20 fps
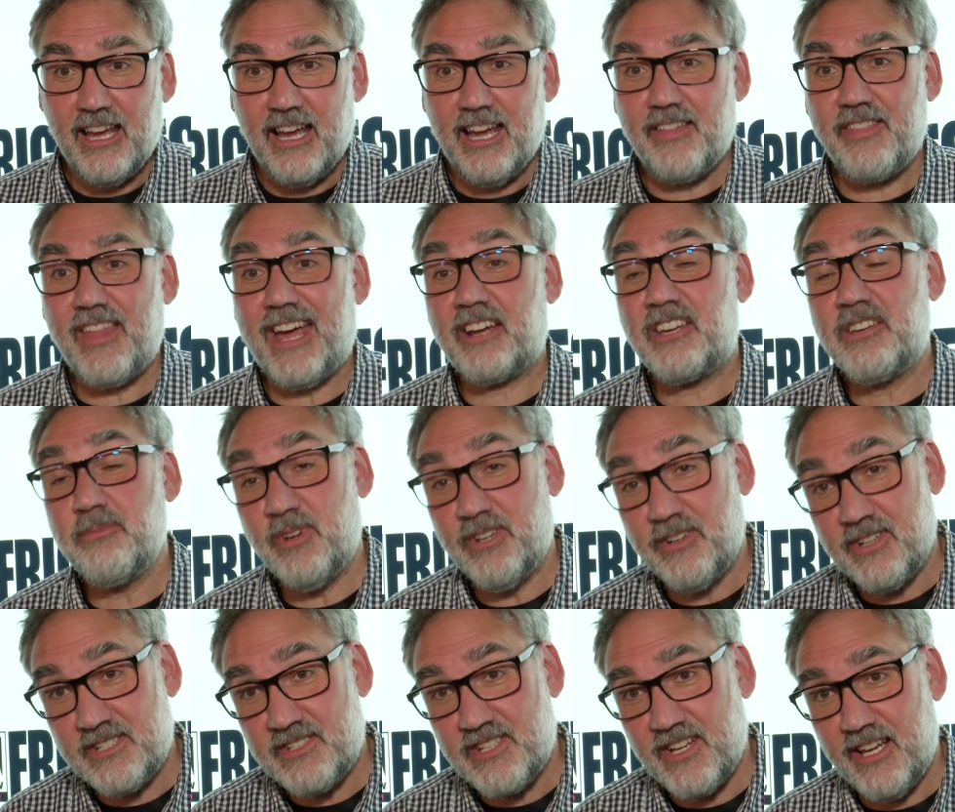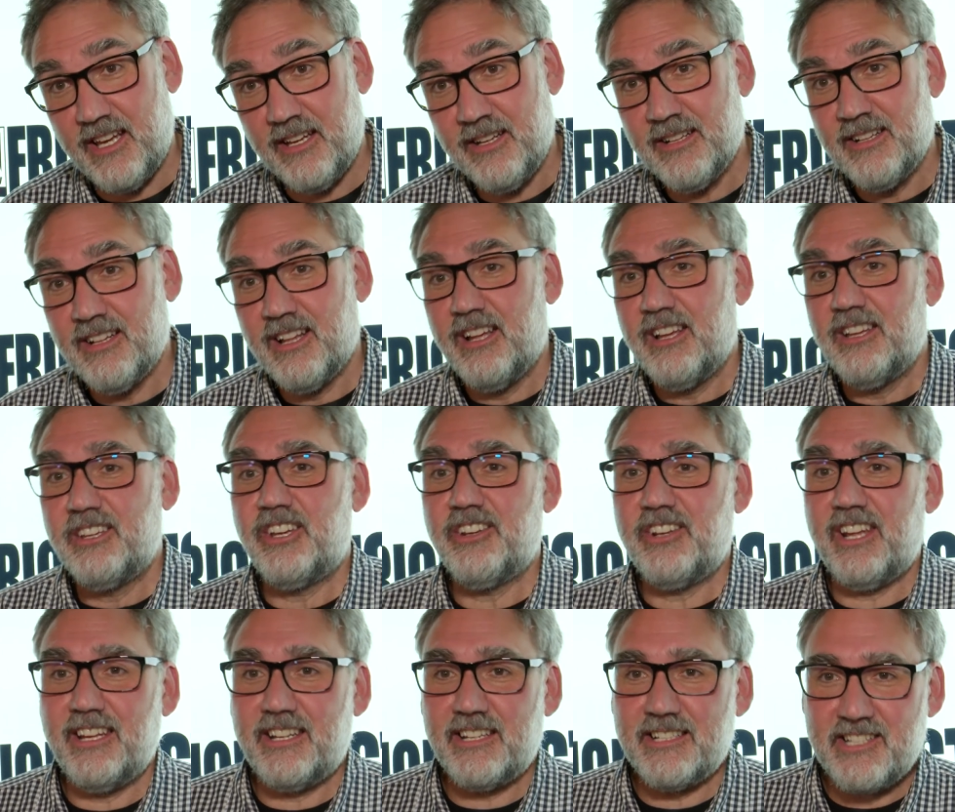in that community. You need a